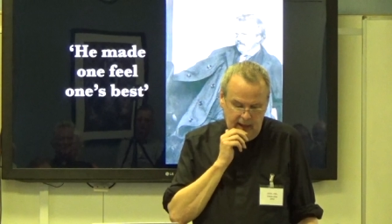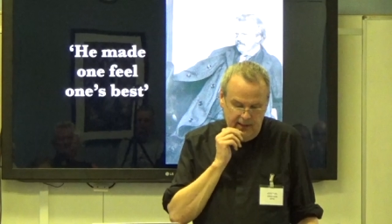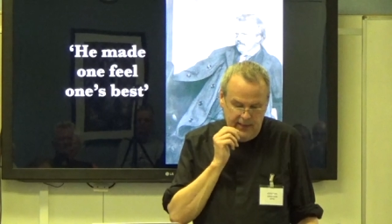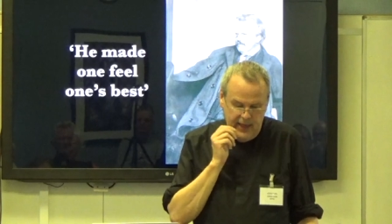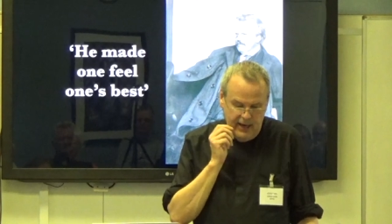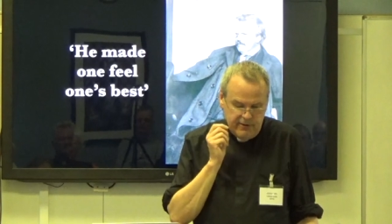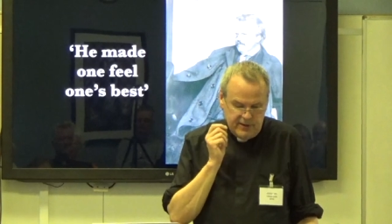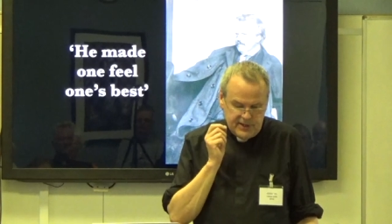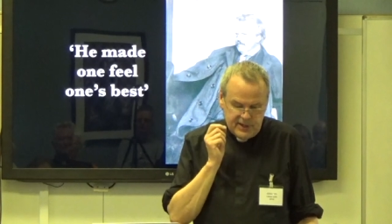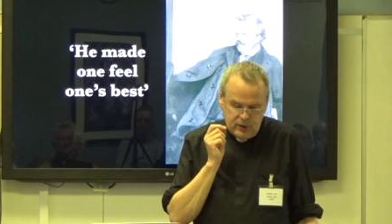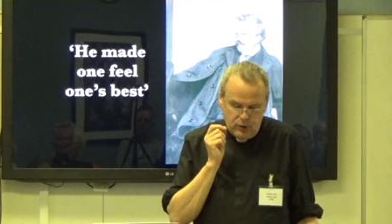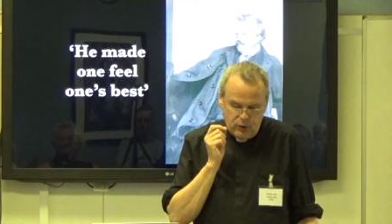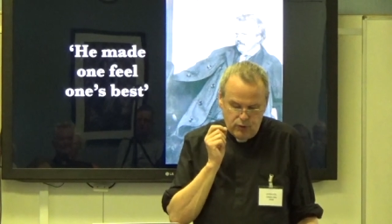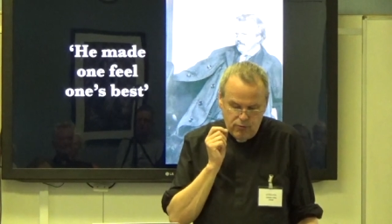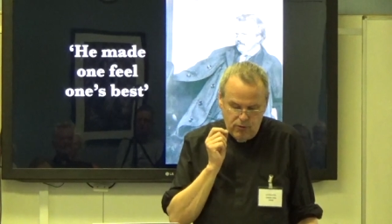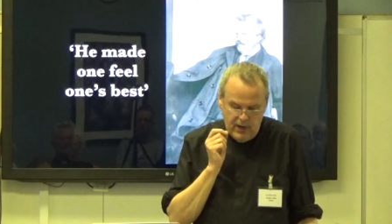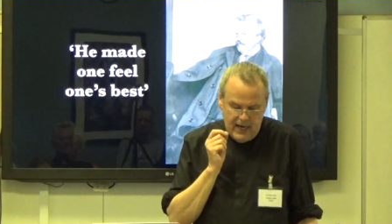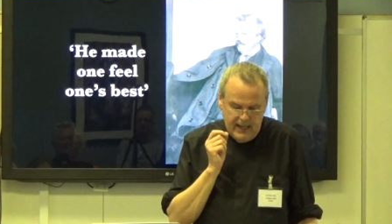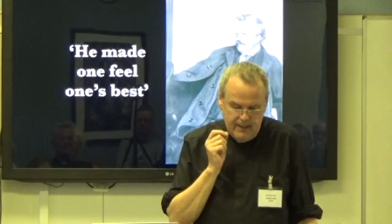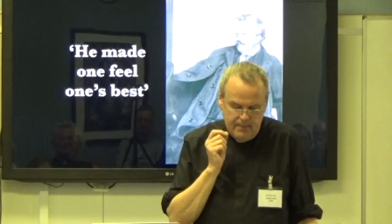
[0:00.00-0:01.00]
there is a
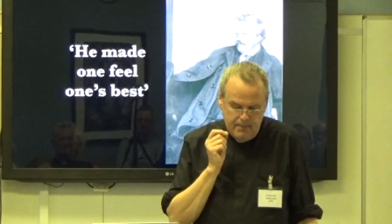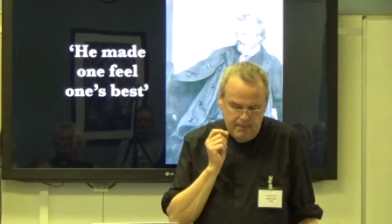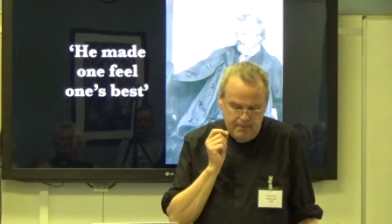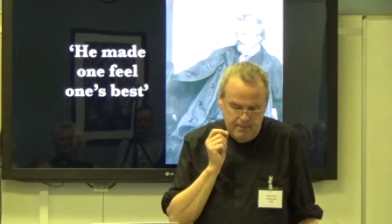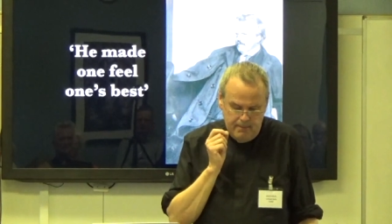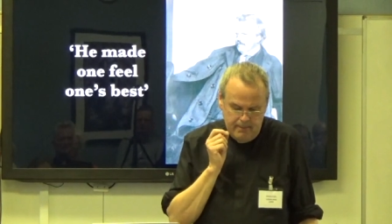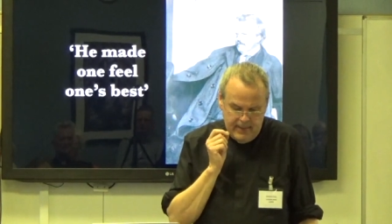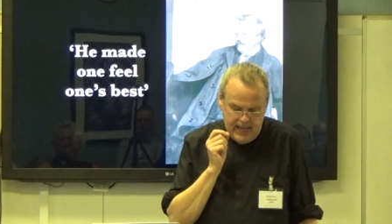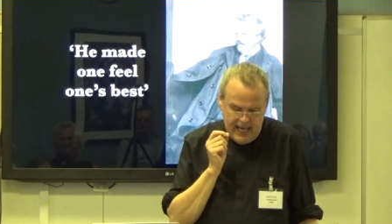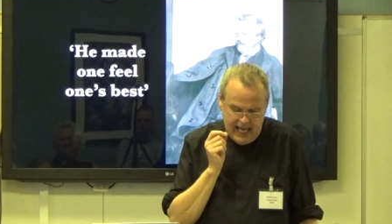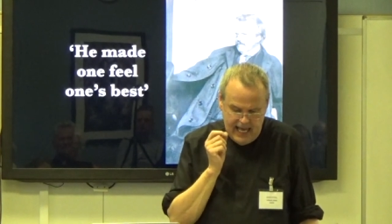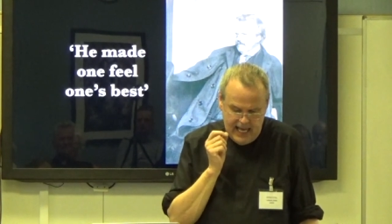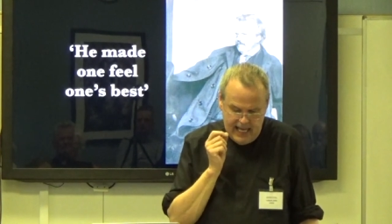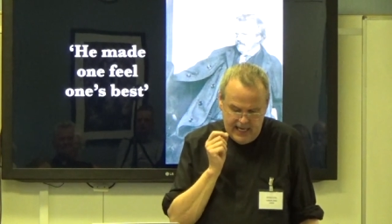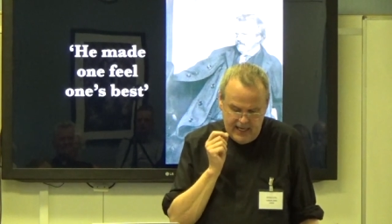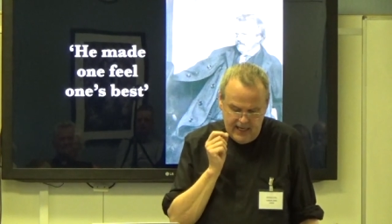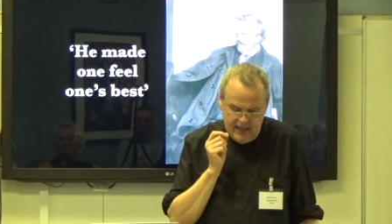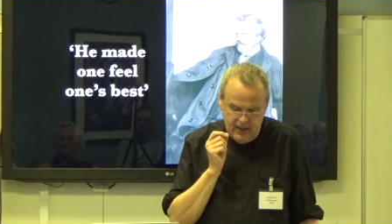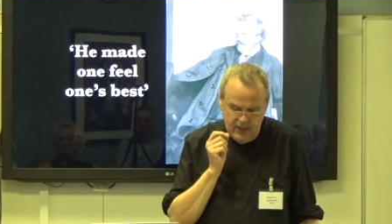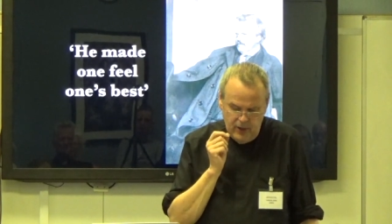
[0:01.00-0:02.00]
great
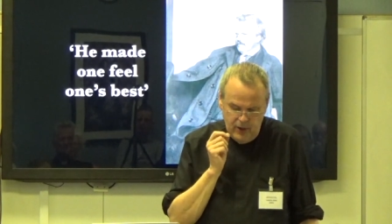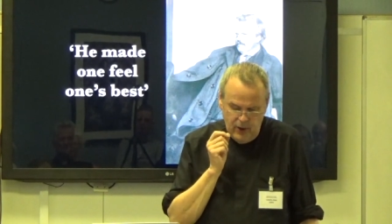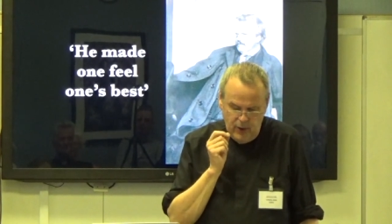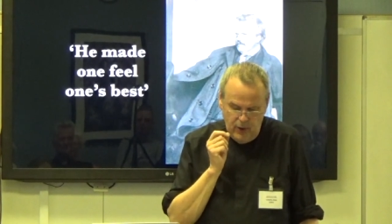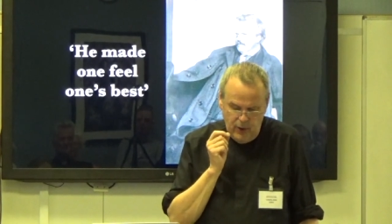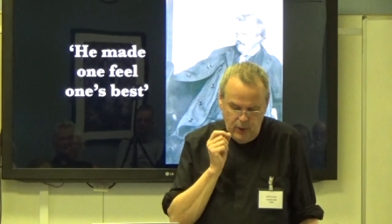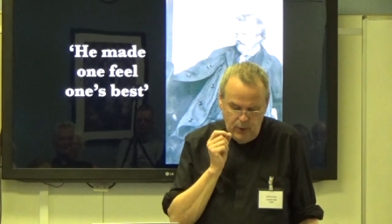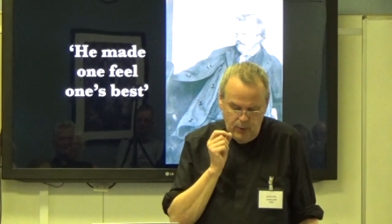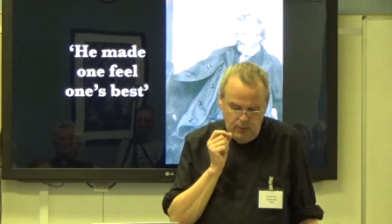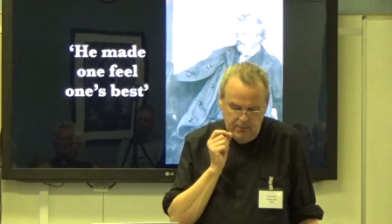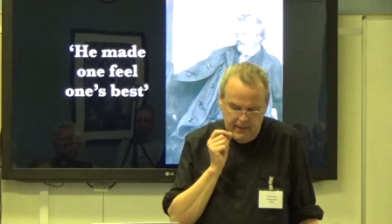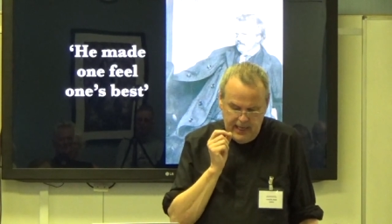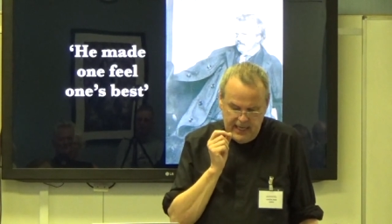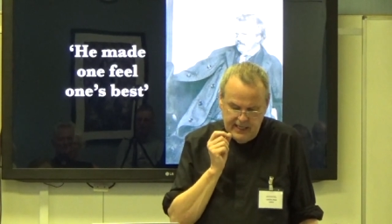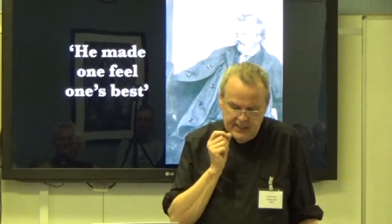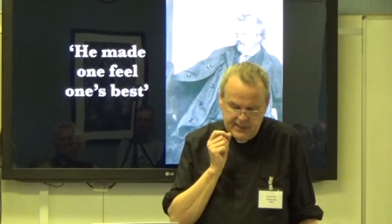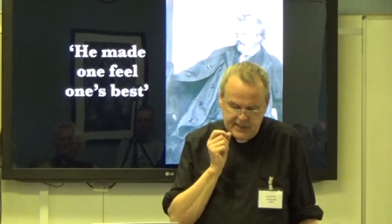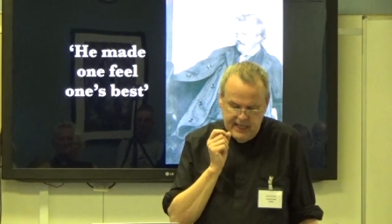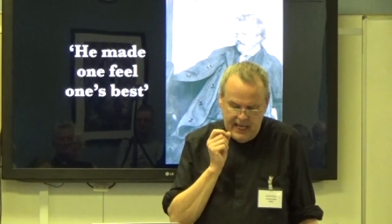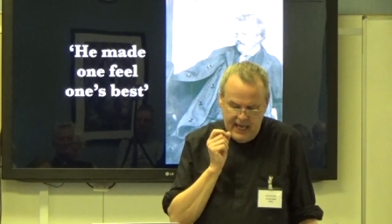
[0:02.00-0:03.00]
man who
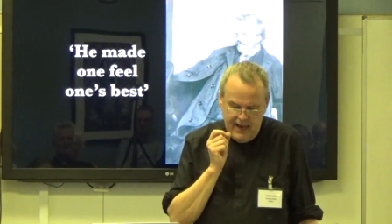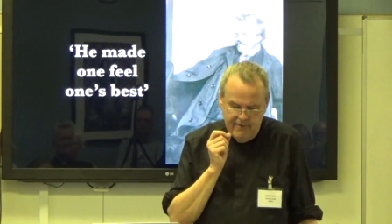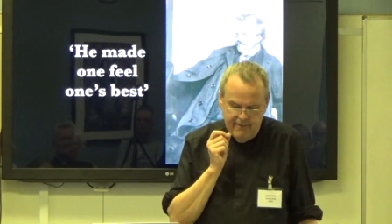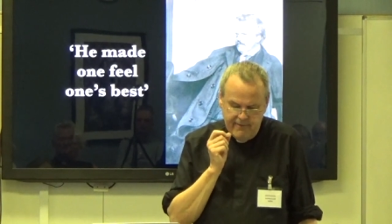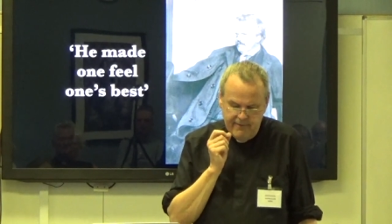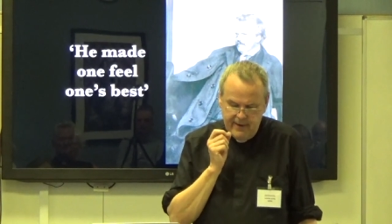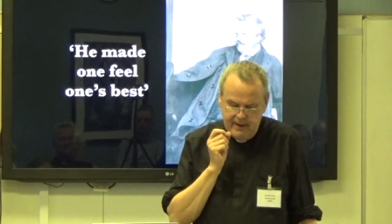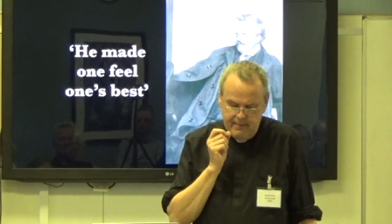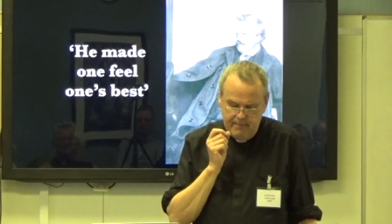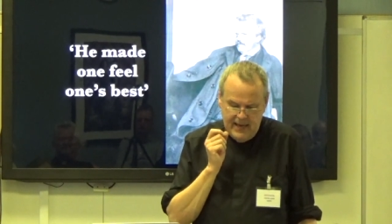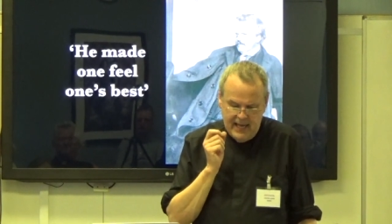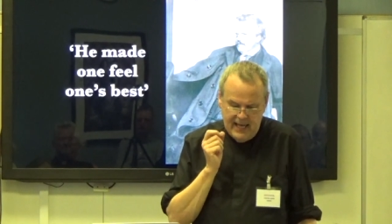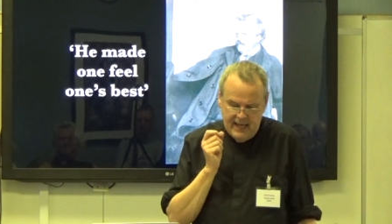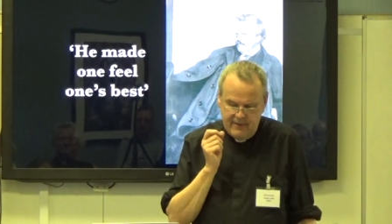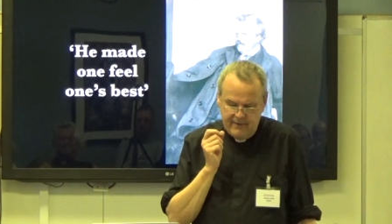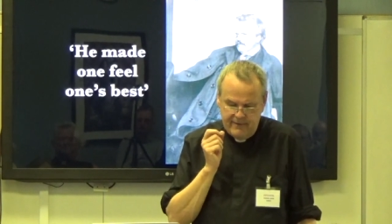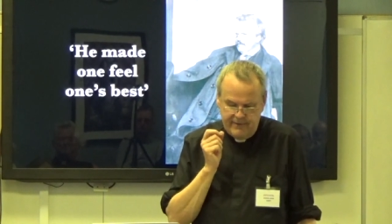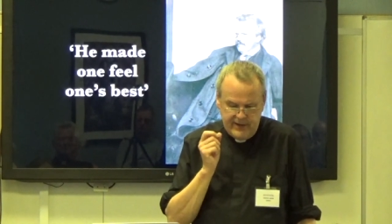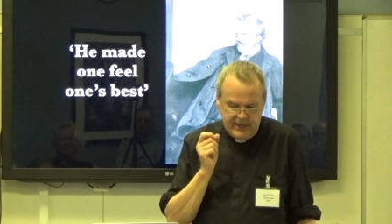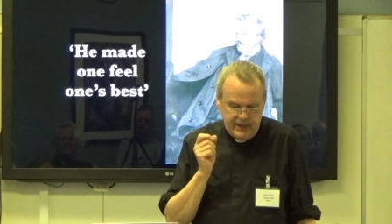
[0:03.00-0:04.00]
makes every
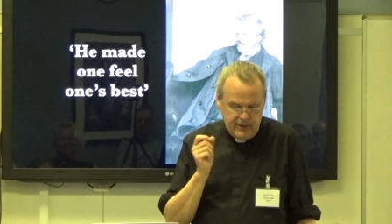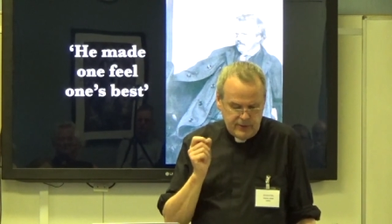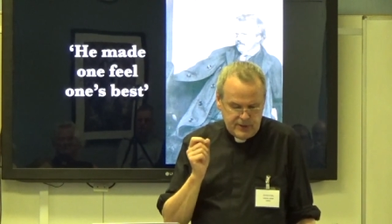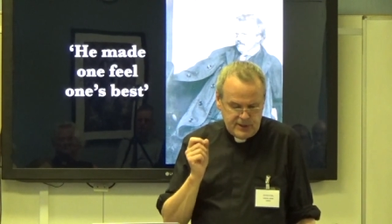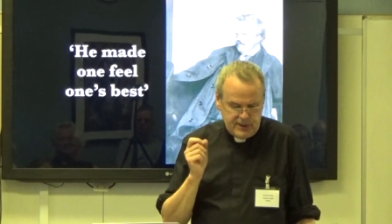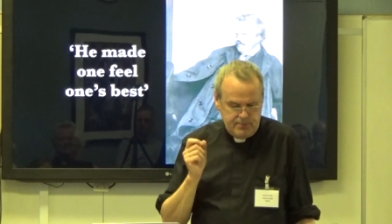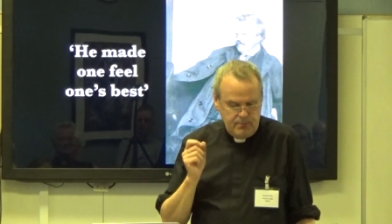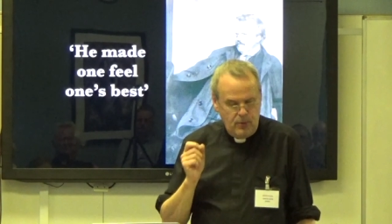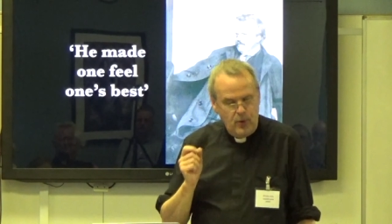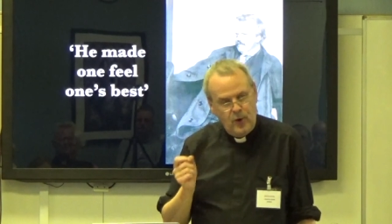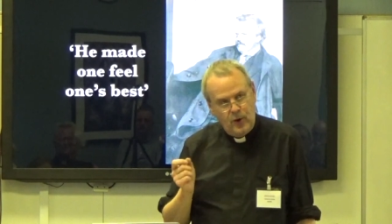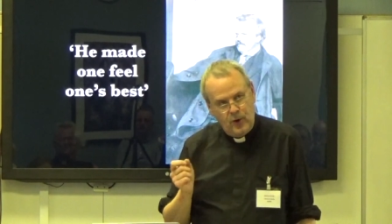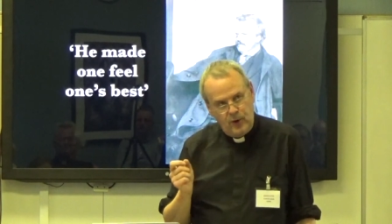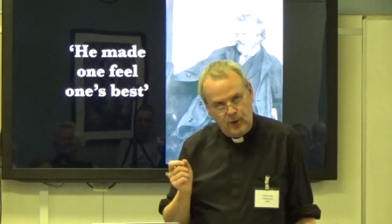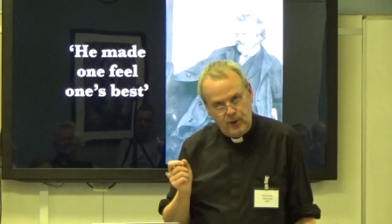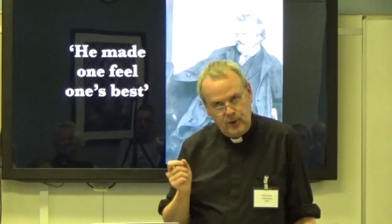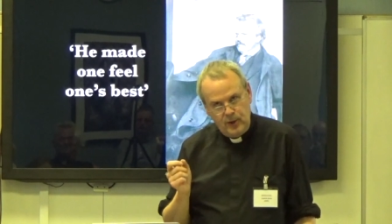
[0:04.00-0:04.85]
man feel small,